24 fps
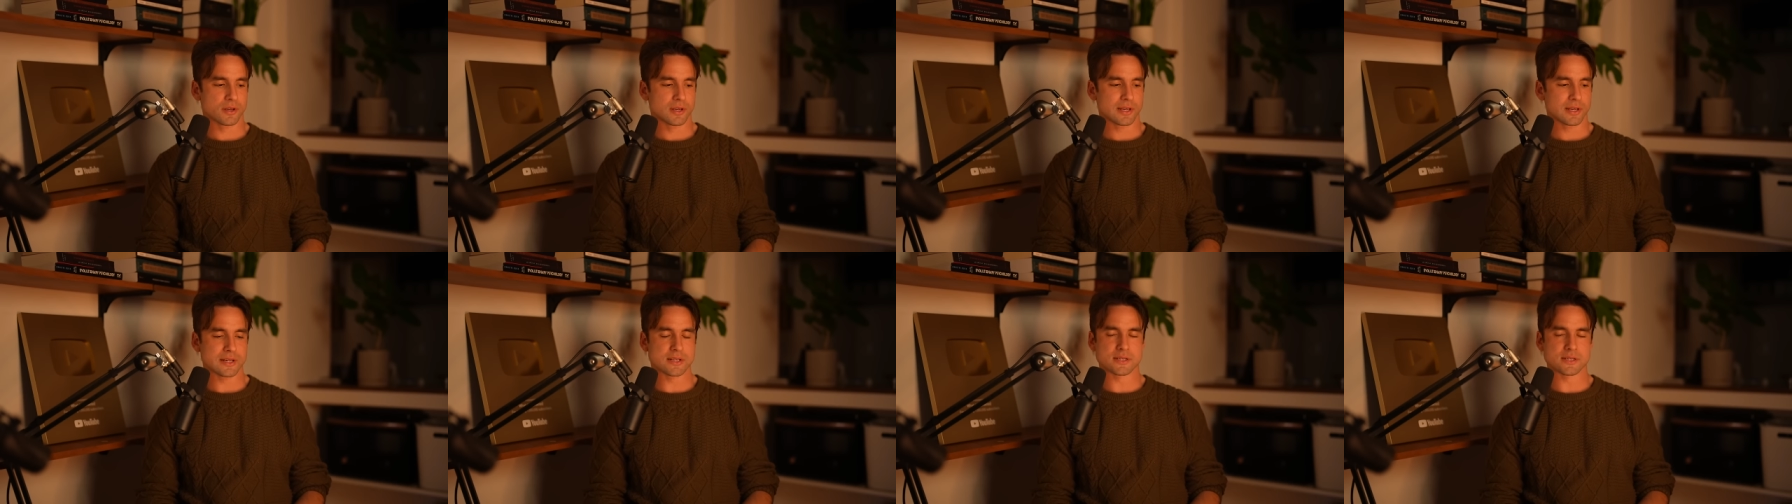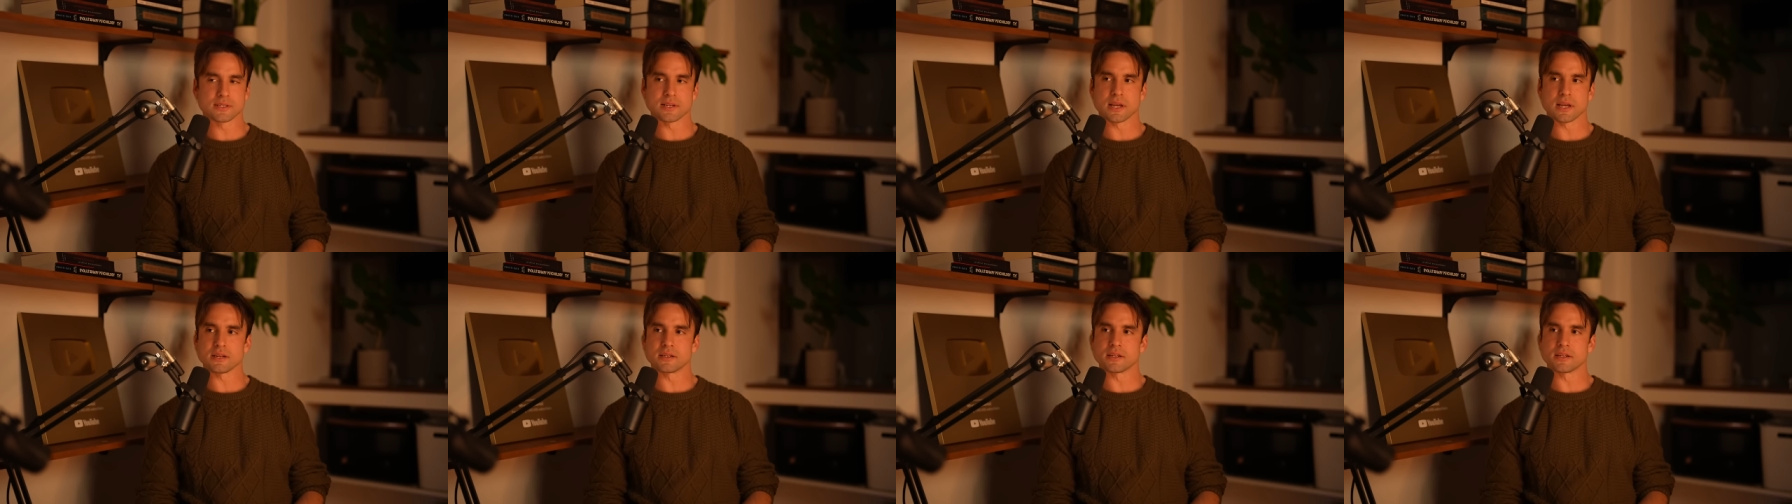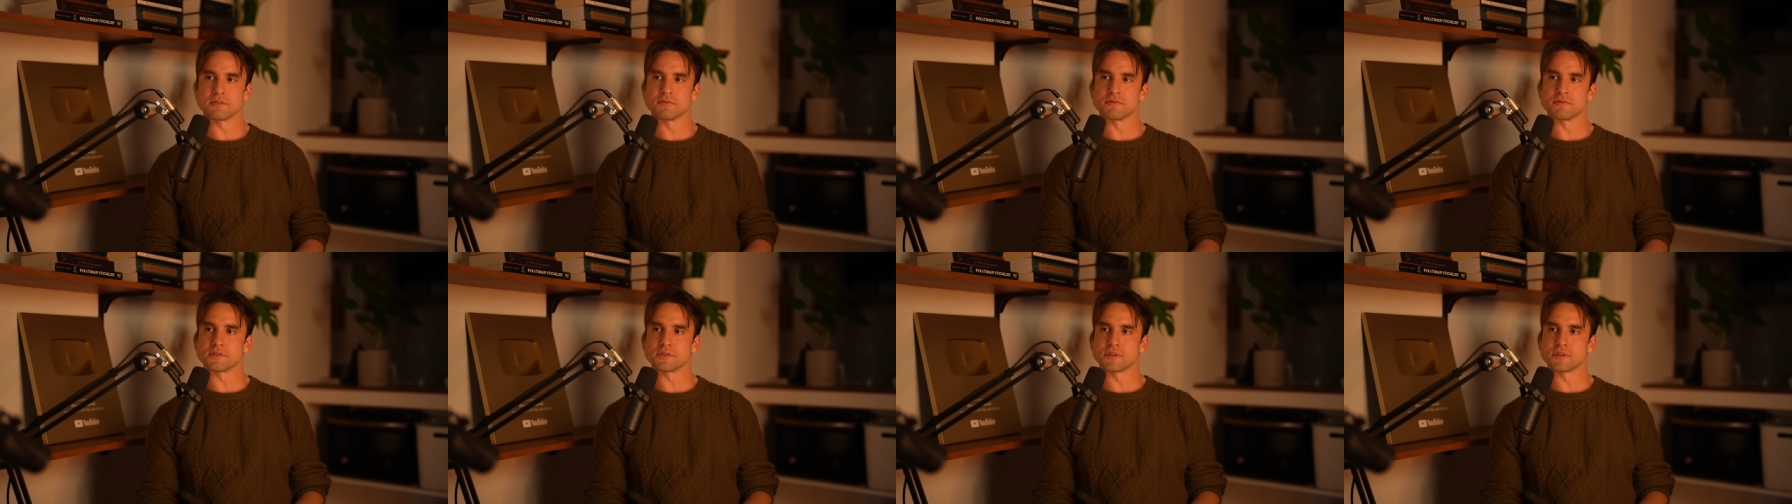
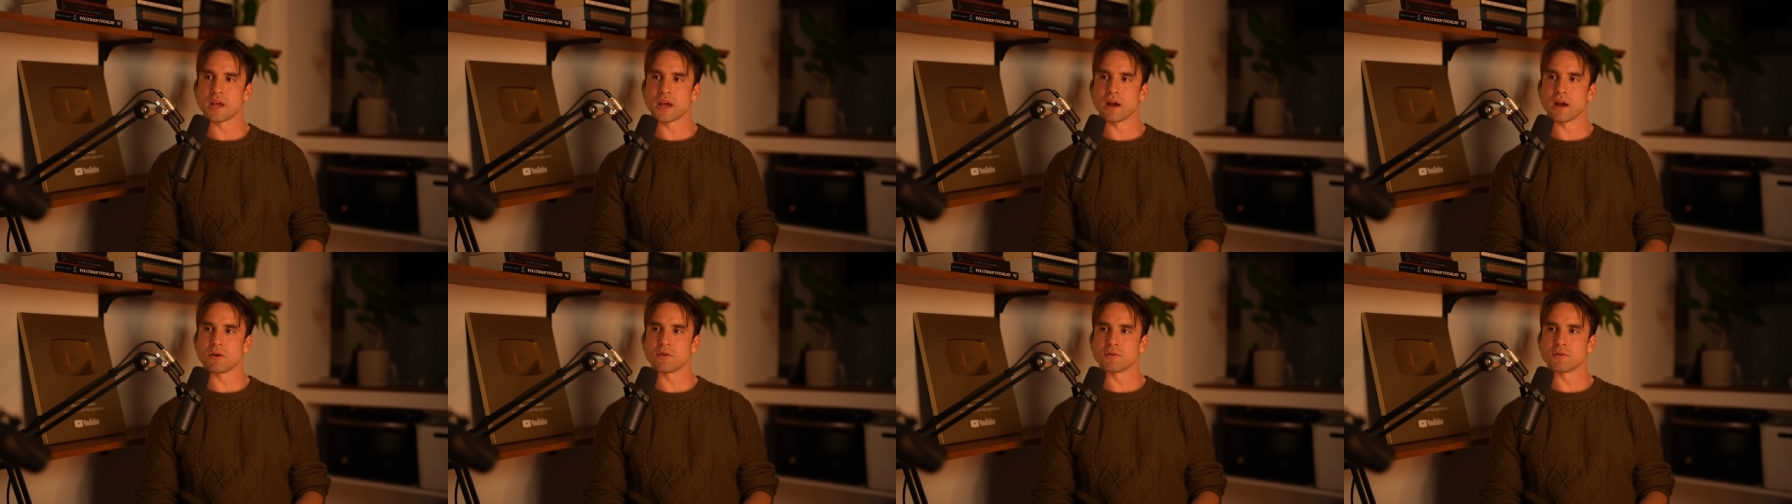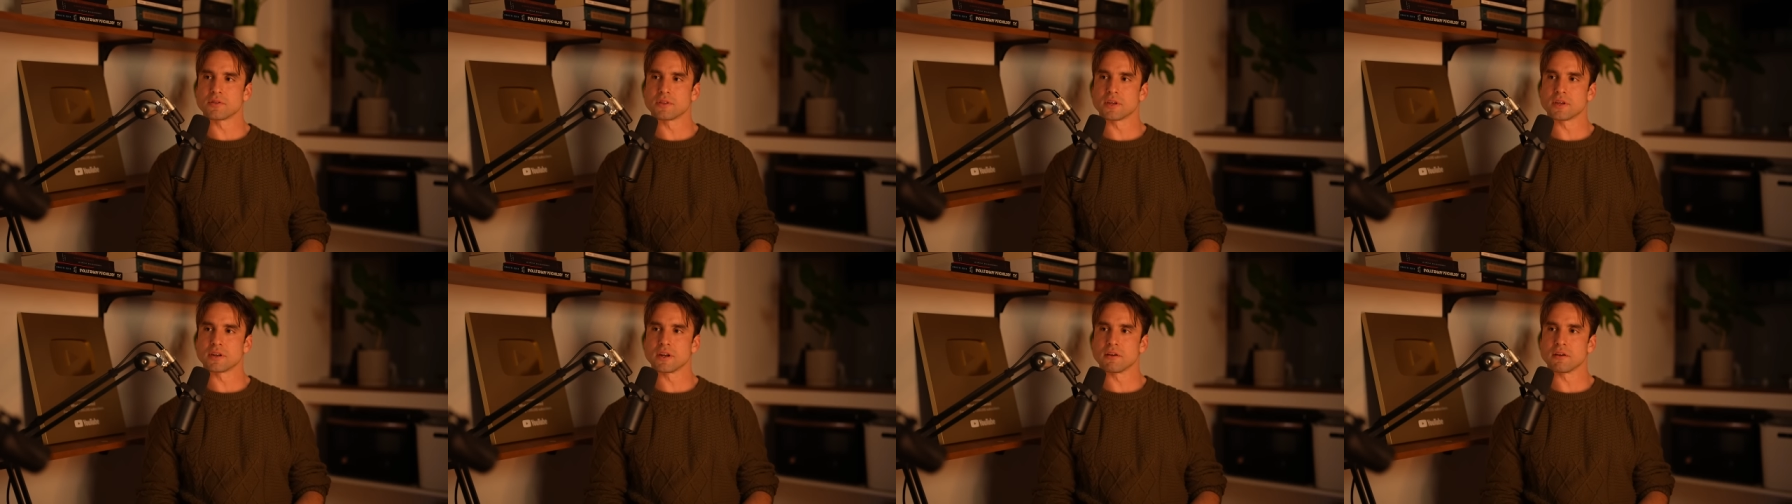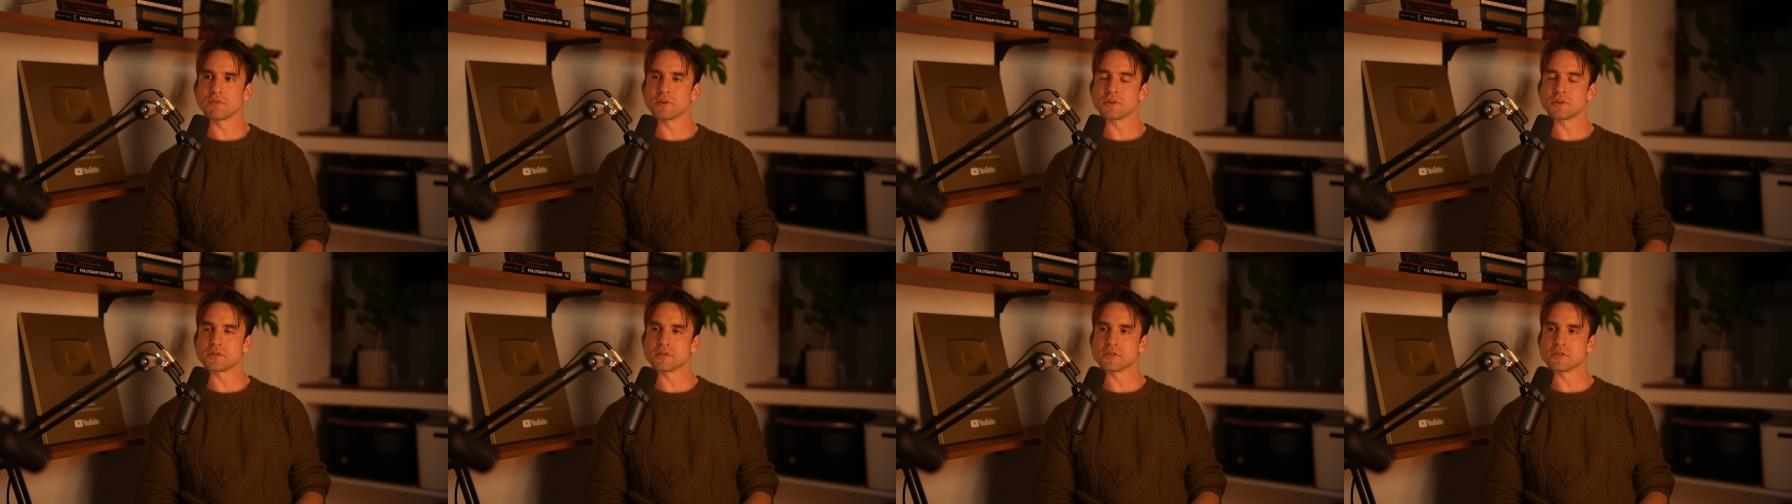incentives now that never
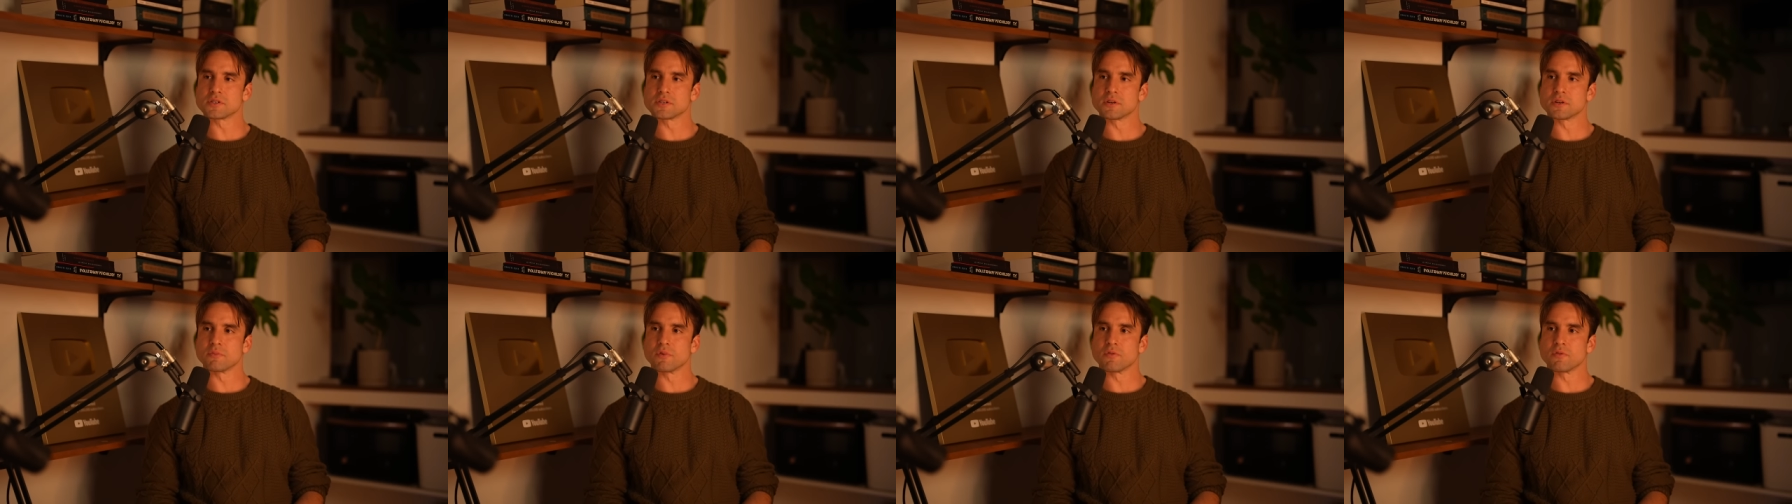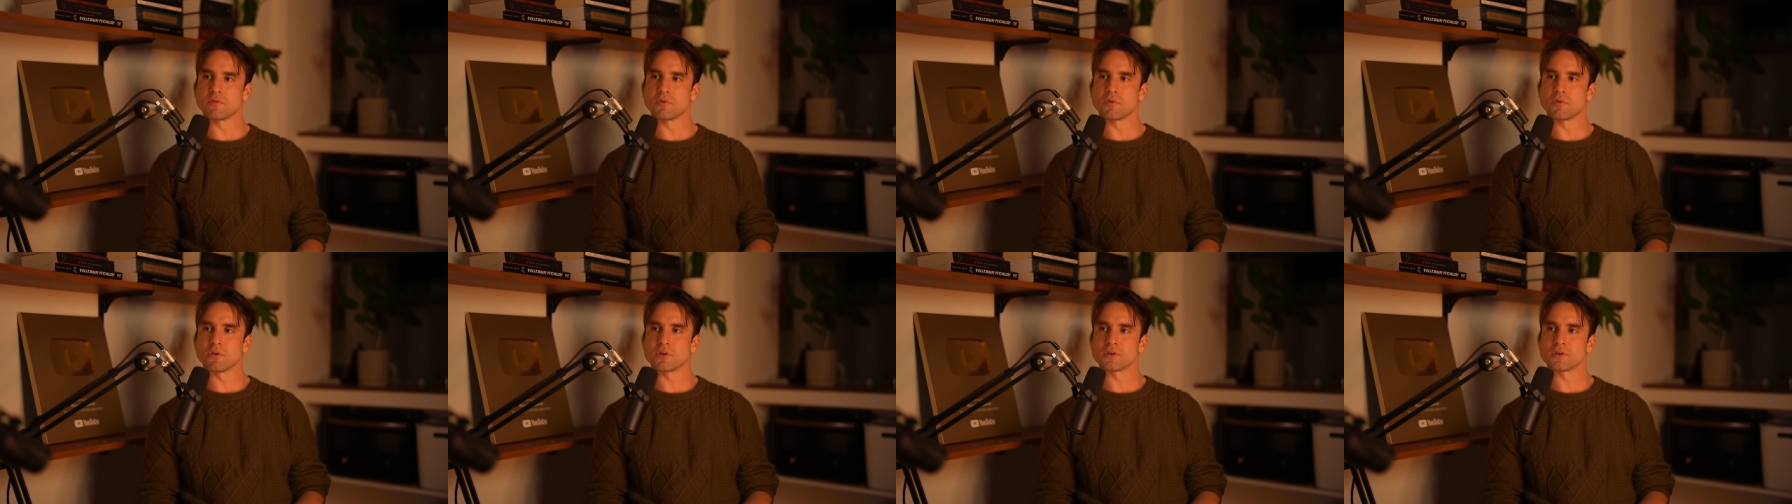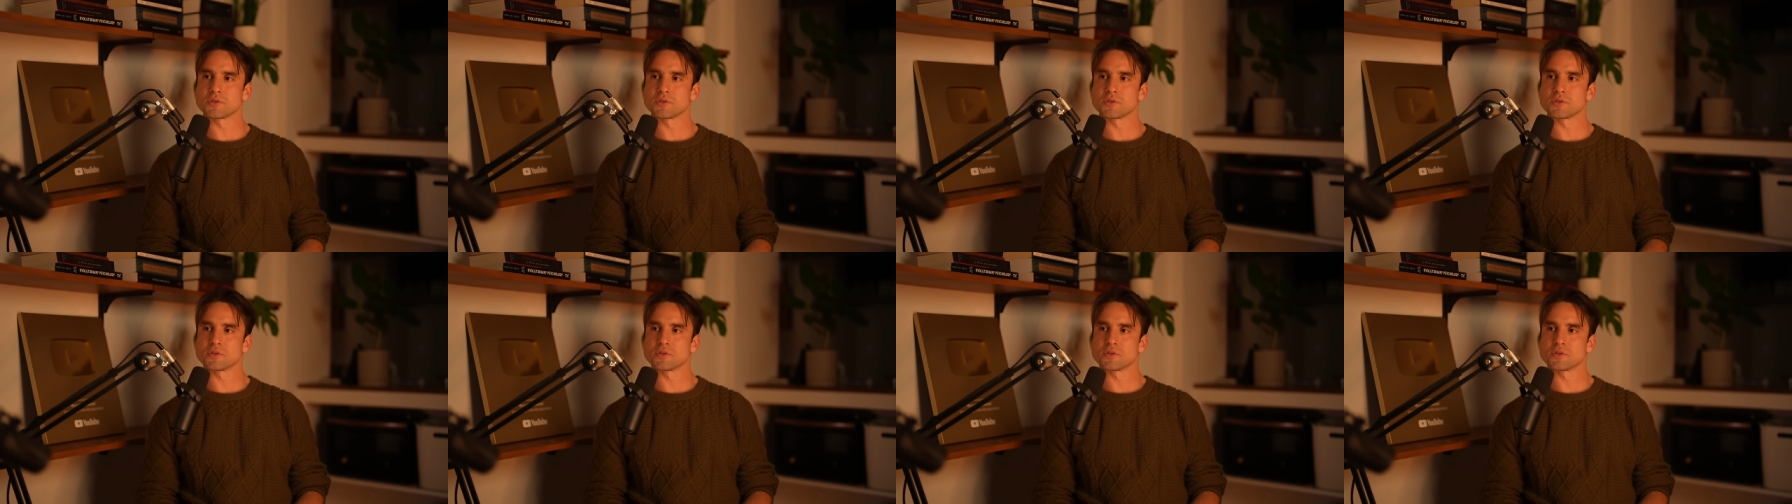existed before.